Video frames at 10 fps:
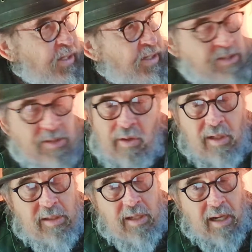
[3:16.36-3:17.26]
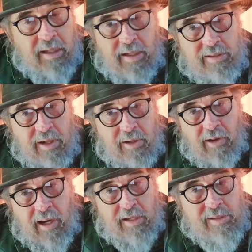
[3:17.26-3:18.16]
is certainly not going to turn
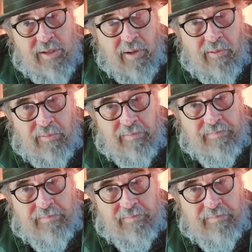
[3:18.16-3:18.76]
around soon.